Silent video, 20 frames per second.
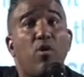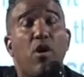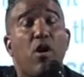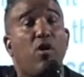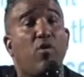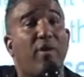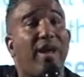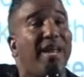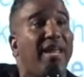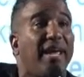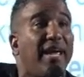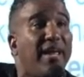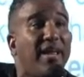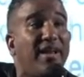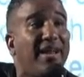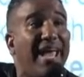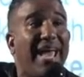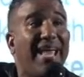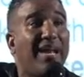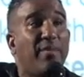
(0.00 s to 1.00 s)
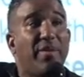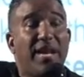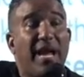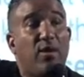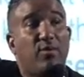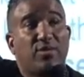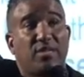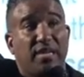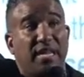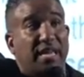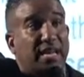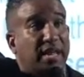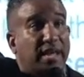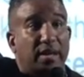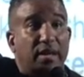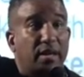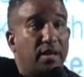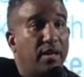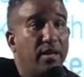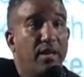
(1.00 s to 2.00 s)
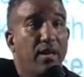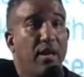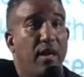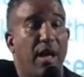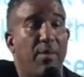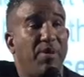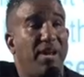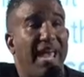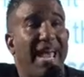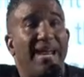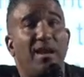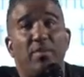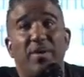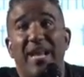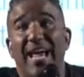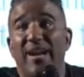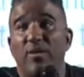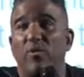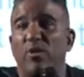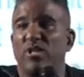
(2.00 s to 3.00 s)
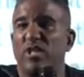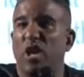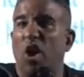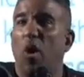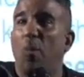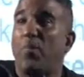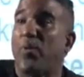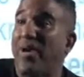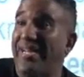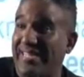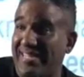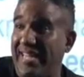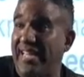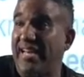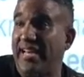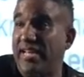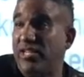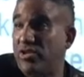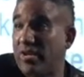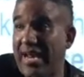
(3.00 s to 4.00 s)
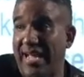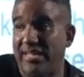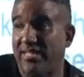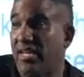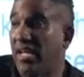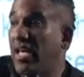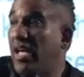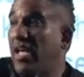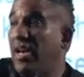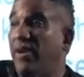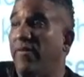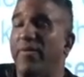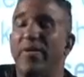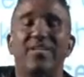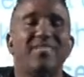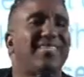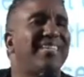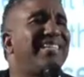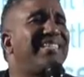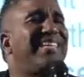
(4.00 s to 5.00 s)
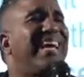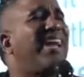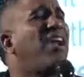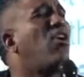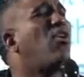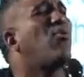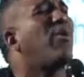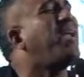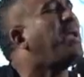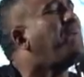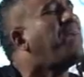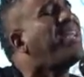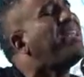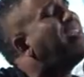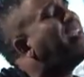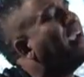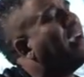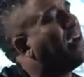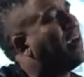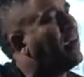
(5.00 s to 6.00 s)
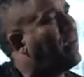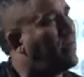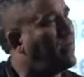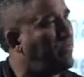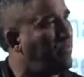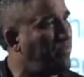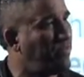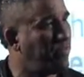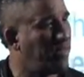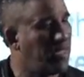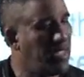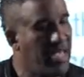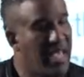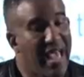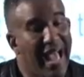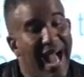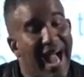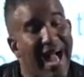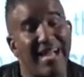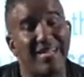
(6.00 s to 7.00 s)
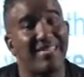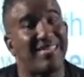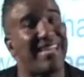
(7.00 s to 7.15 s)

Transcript: already the enemy that was leading. I mean, the enemy that was oppressing the Israelites. The Philistines had already been there. And